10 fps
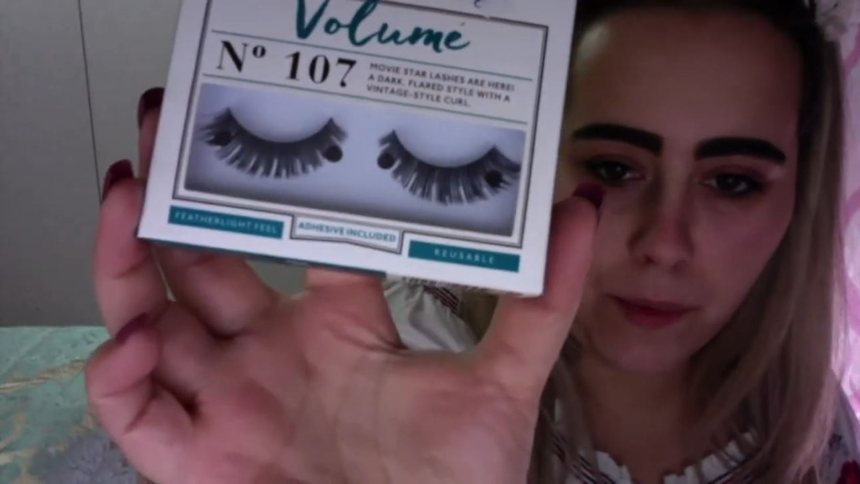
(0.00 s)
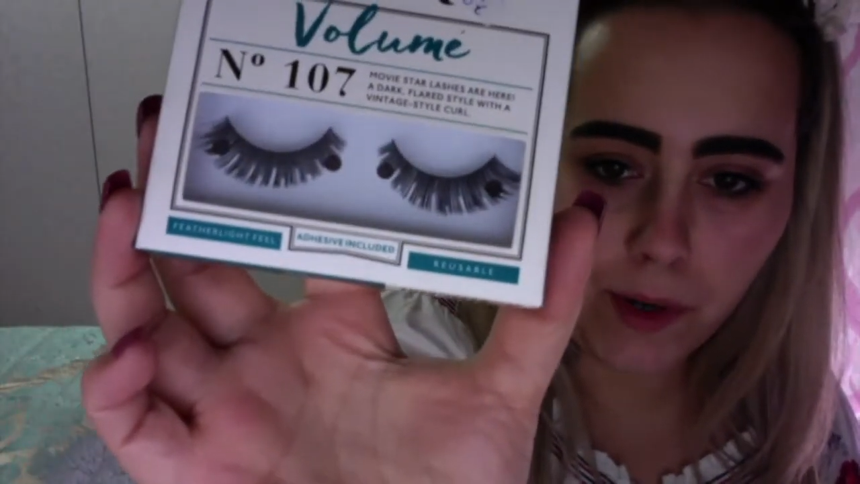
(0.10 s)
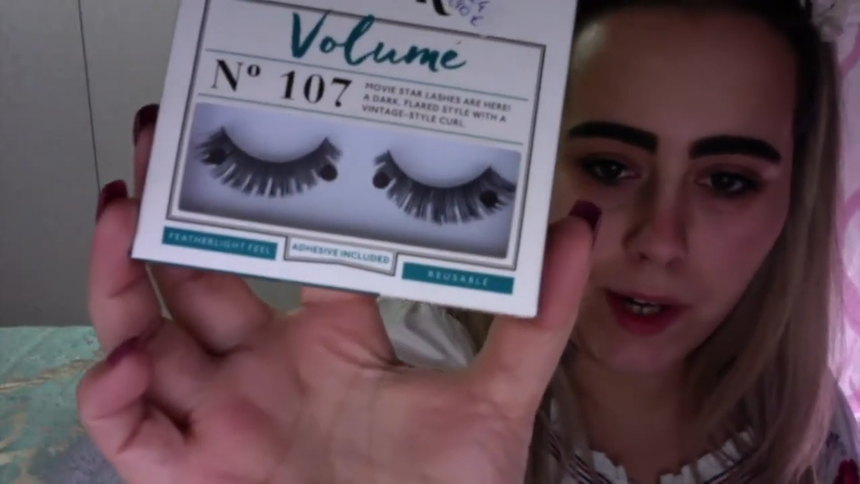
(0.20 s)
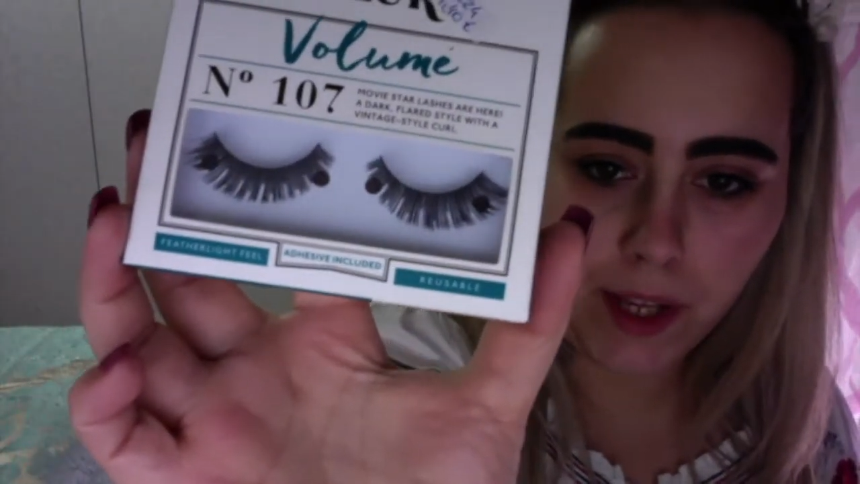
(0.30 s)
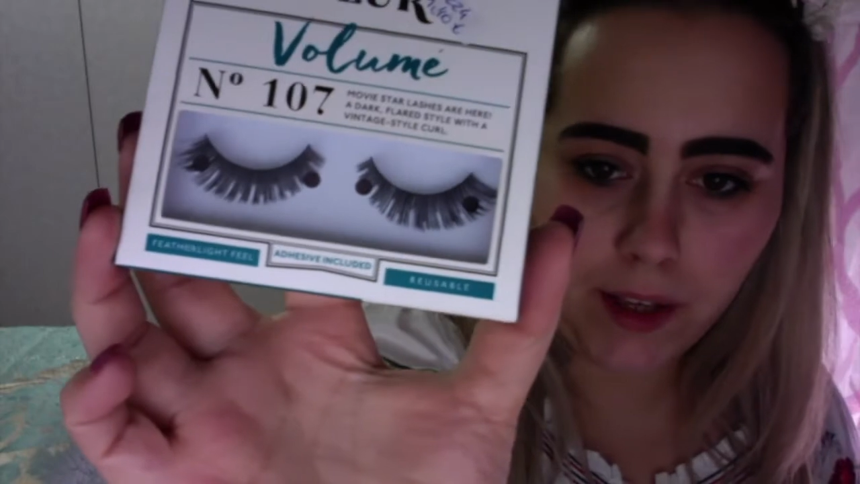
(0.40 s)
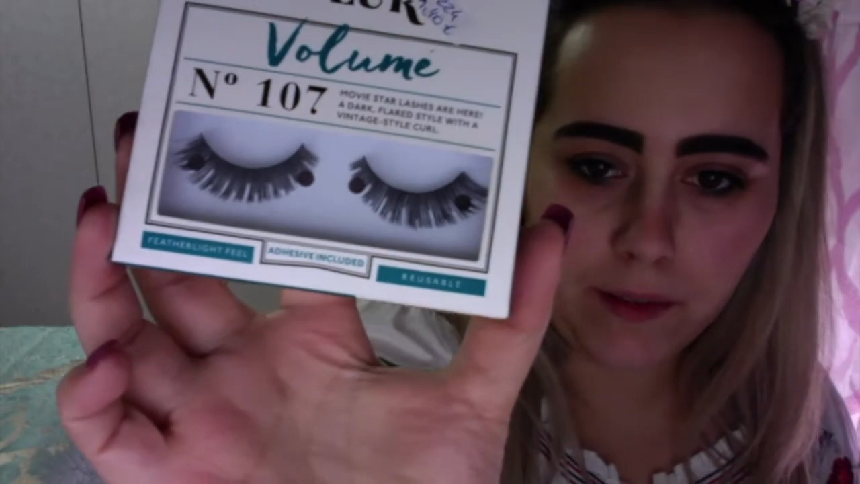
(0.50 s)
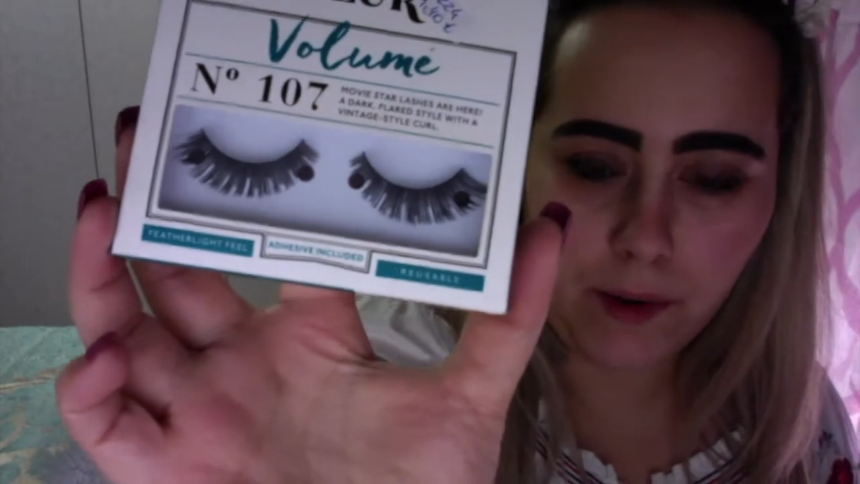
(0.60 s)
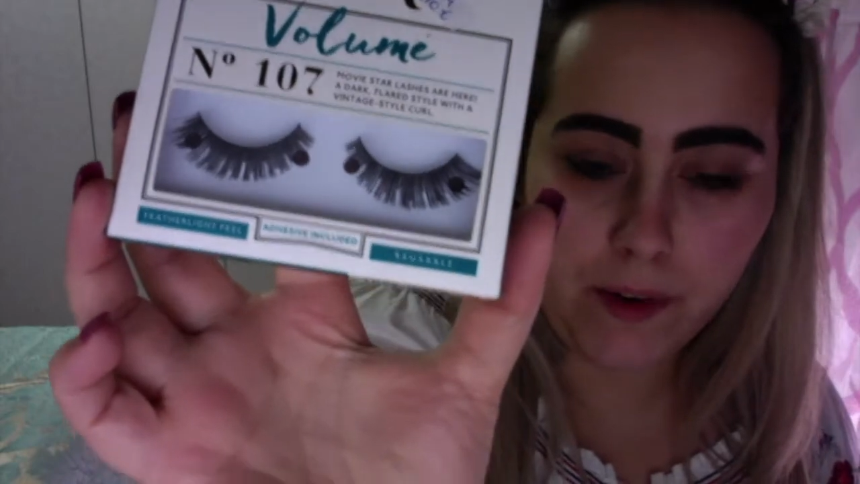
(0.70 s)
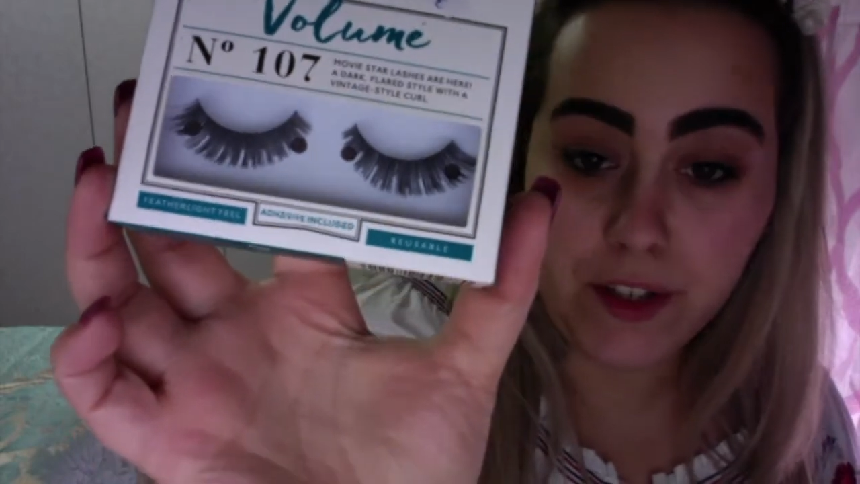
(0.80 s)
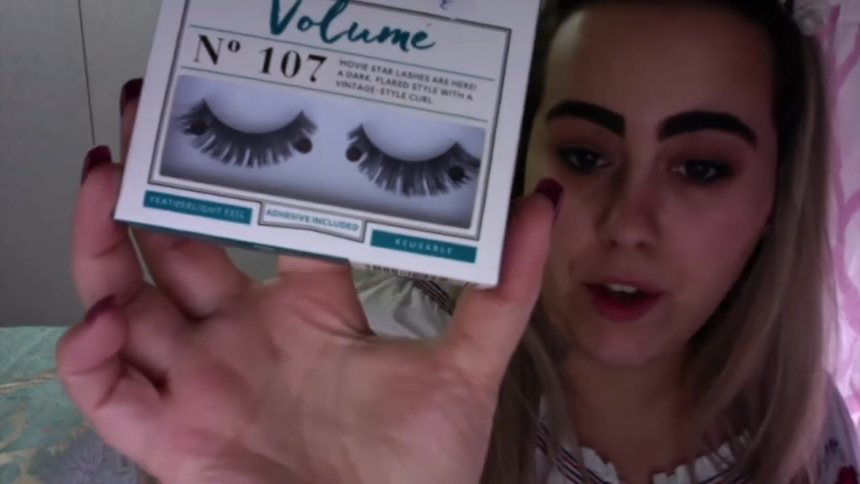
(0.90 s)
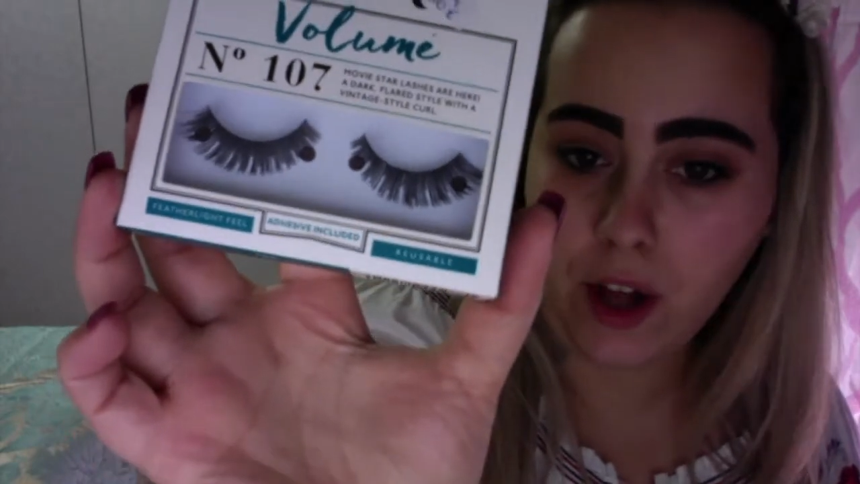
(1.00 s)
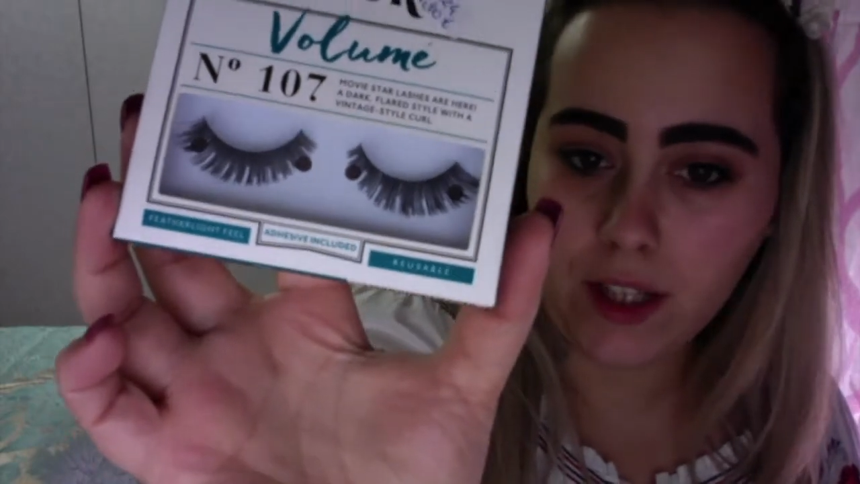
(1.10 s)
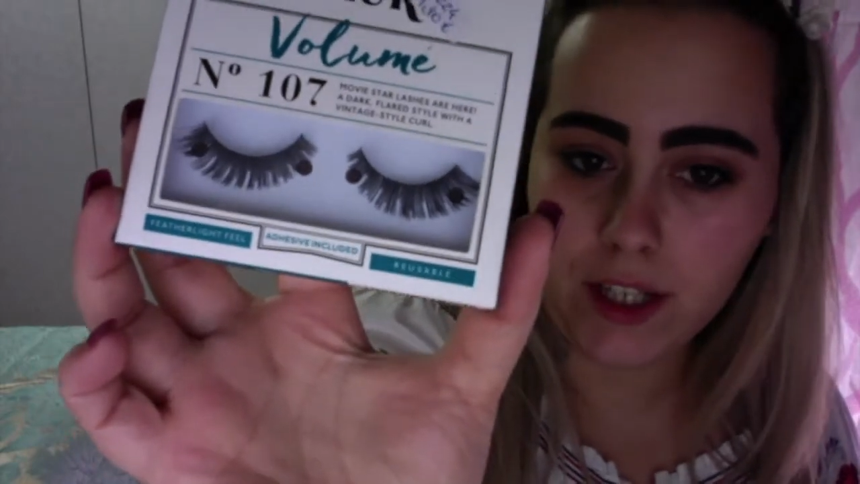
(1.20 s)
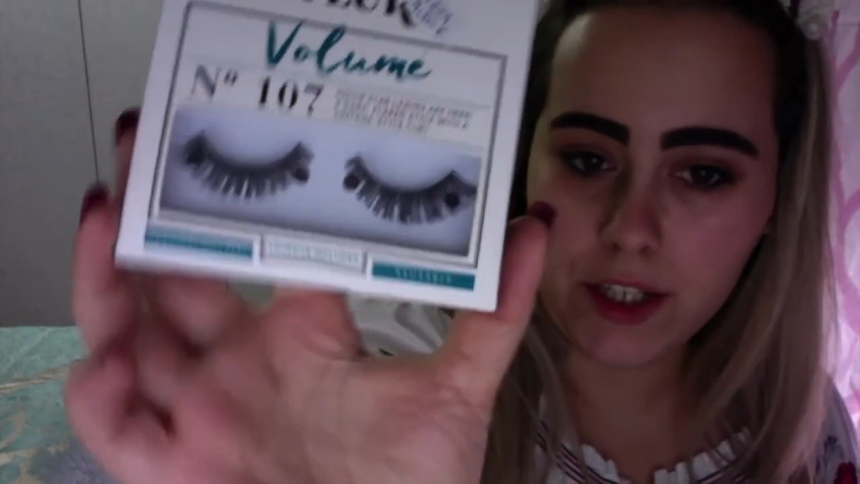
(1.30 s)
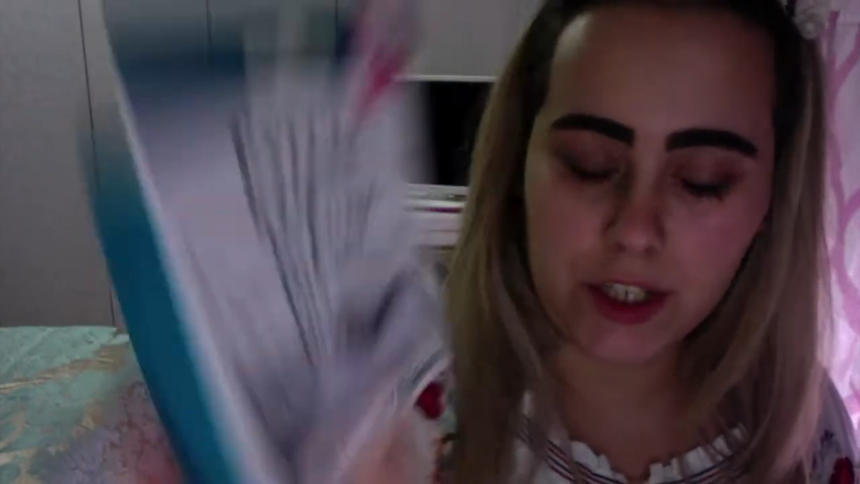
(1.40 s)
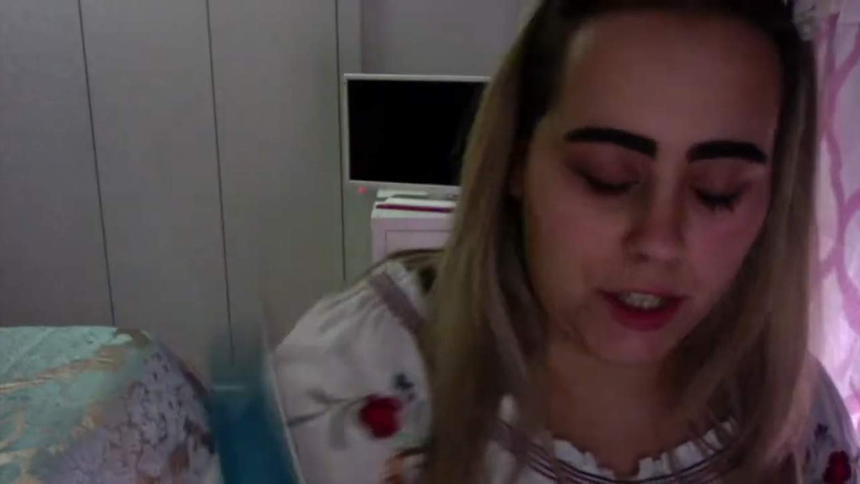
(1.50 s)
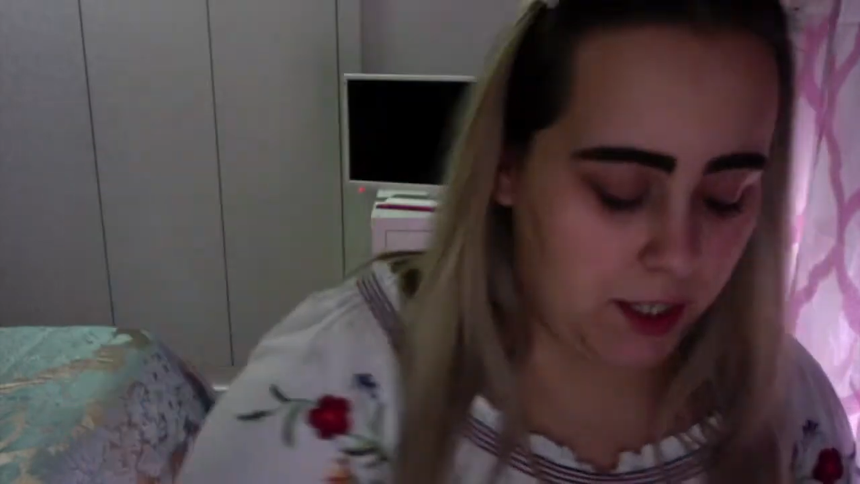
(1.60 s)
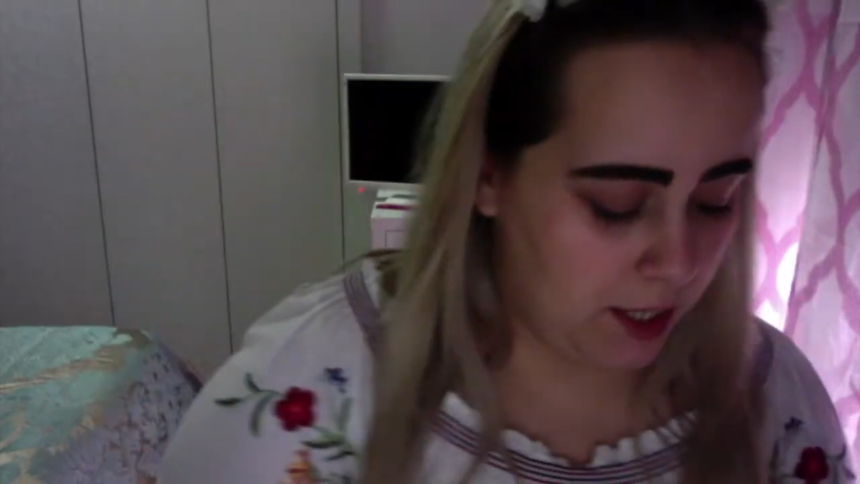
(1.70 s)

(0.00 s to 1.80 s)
pretty, very dollish.